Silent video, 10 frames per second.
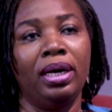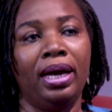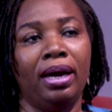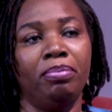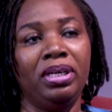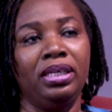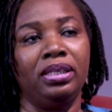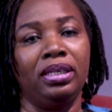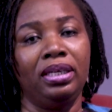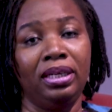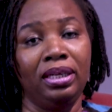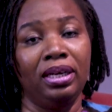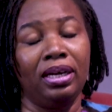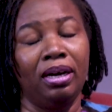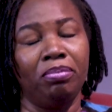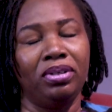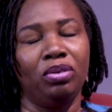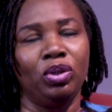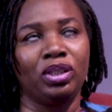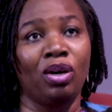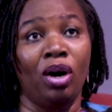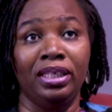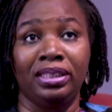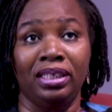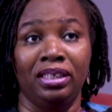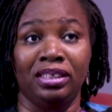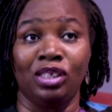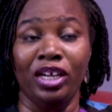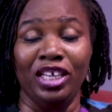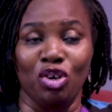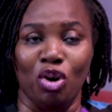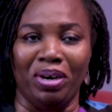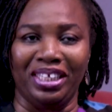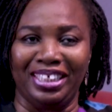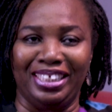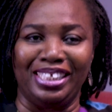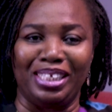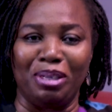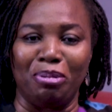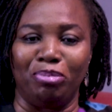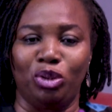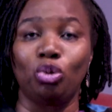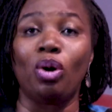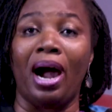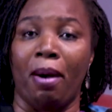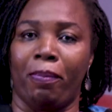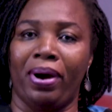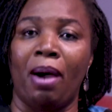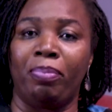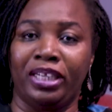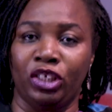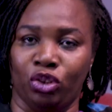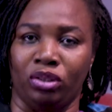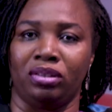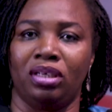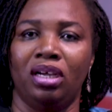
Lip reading: we call it, it's not e-commerce, it is through application.